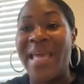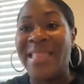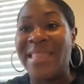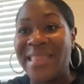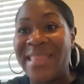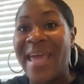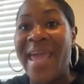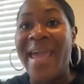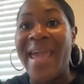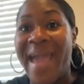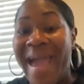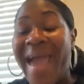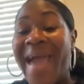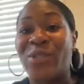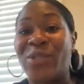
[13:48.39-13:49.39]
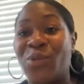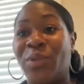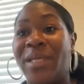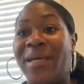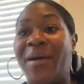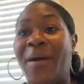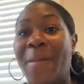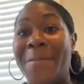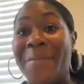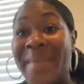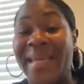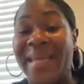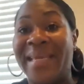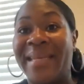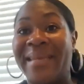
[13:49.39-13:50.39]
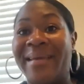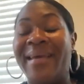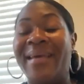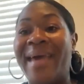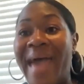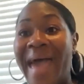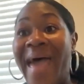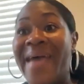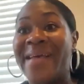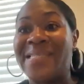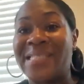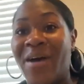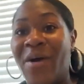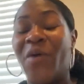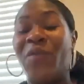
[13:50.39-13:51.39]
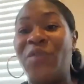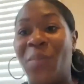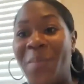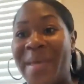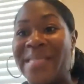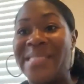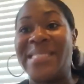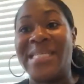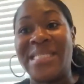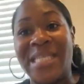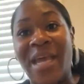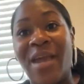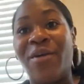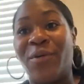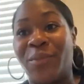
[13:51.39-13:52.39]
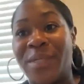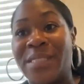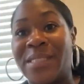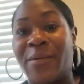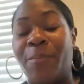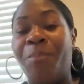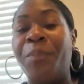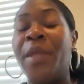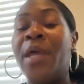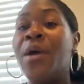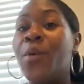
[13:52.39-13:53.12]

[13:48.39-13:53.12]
And they actually committed acts of domestic terrorism.